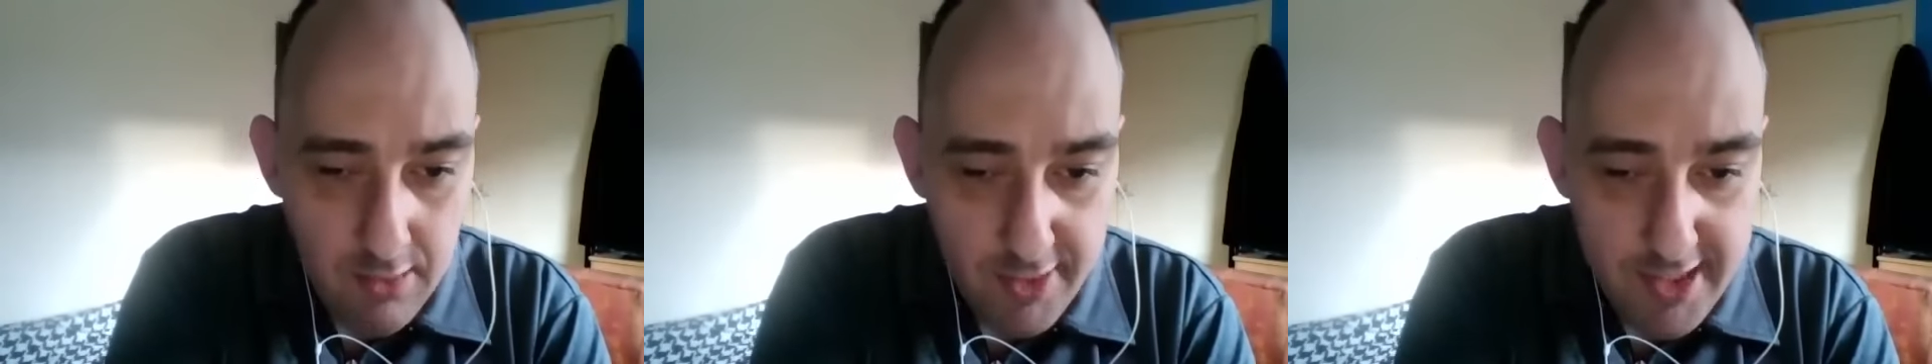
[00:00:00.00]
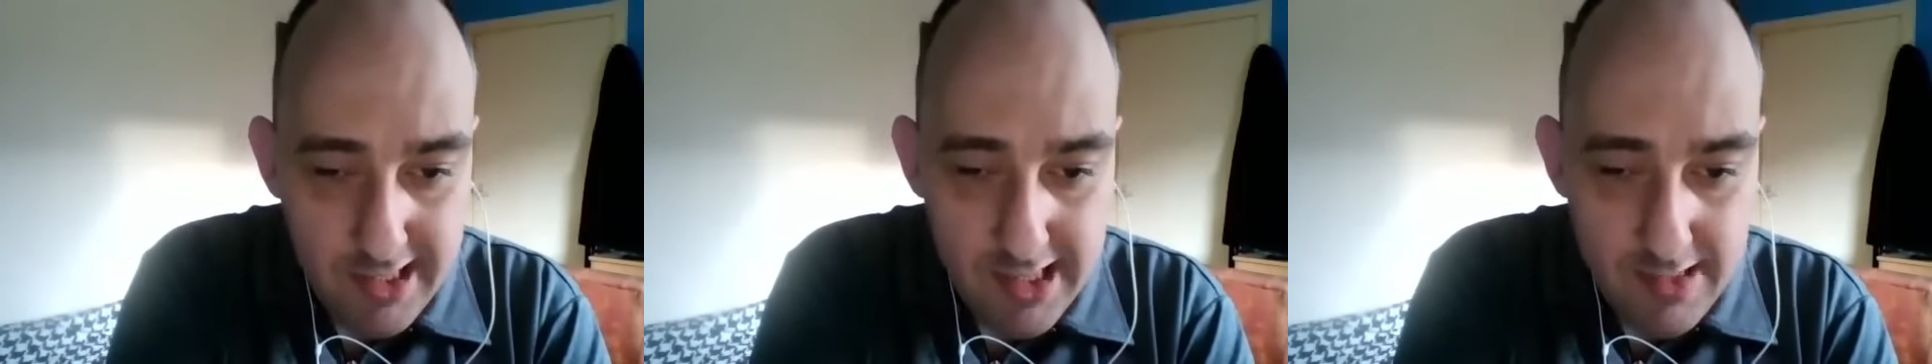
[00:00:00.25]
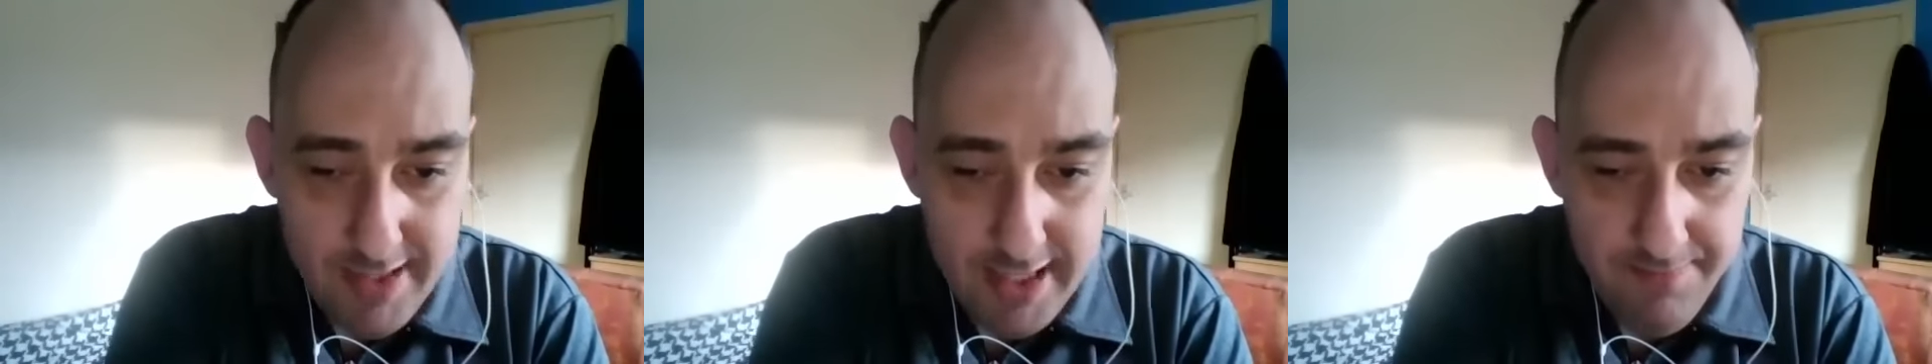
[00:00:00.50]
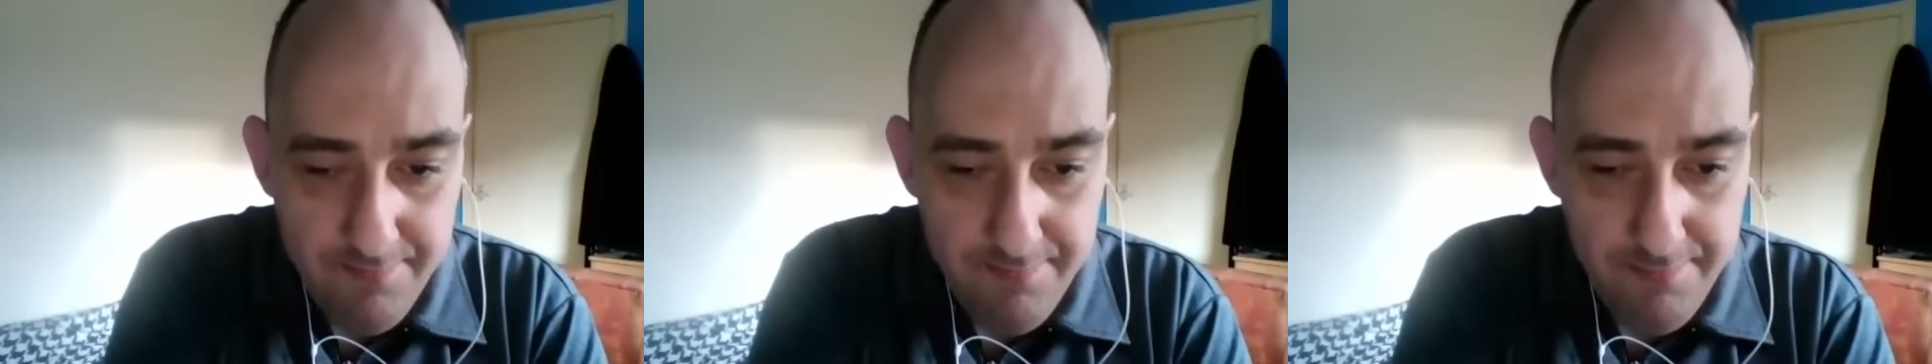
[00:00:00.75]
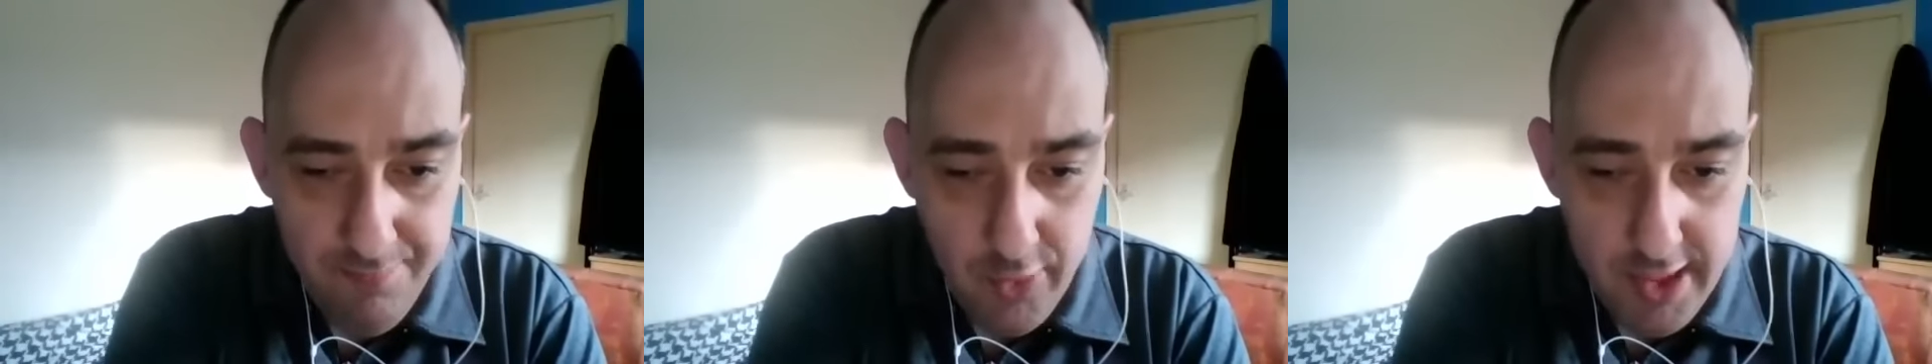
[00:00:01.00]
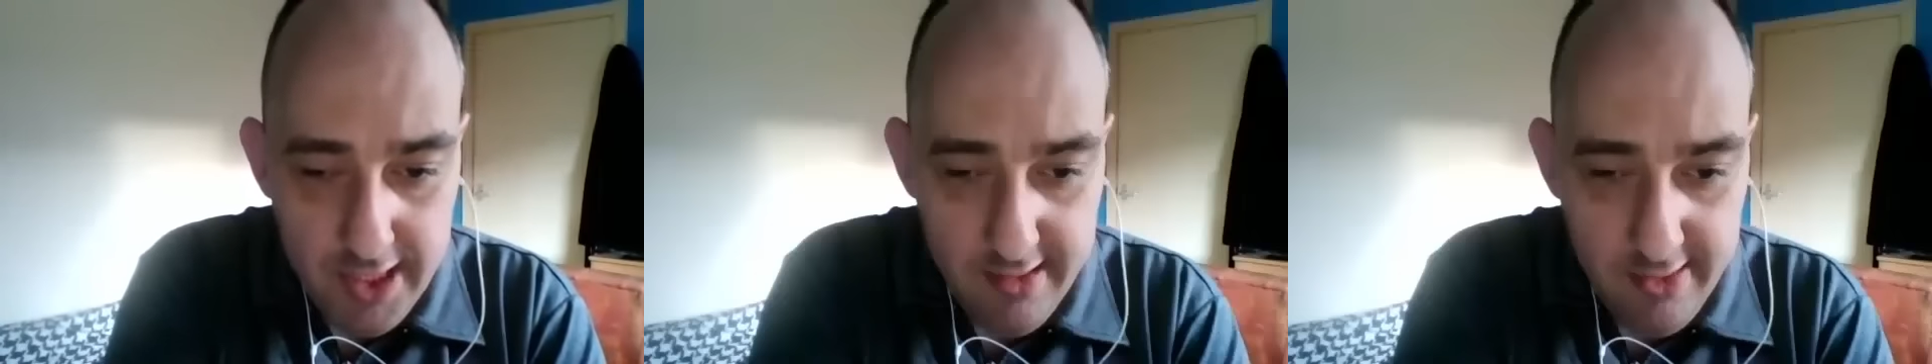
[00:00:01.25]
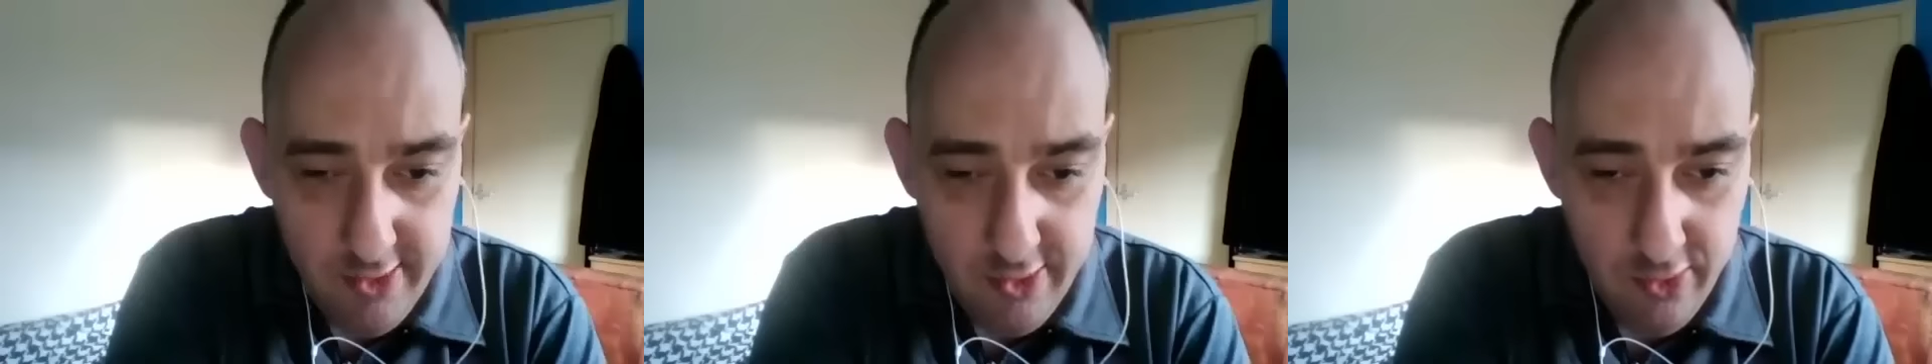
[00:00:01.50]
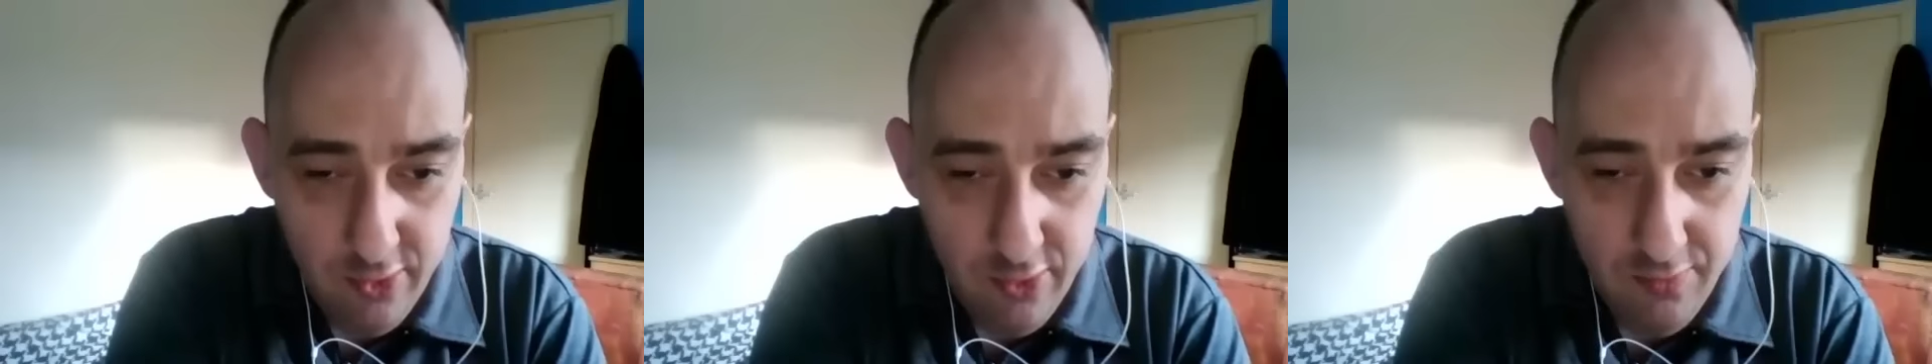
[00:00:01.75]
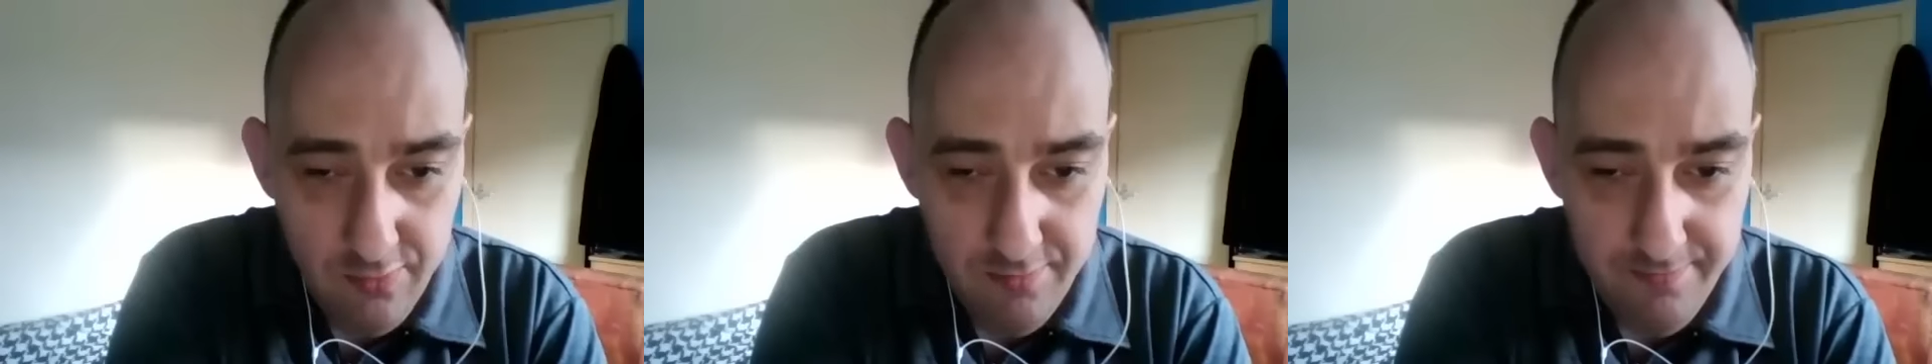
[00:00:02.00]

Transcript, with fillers: buddy Jimmy went in to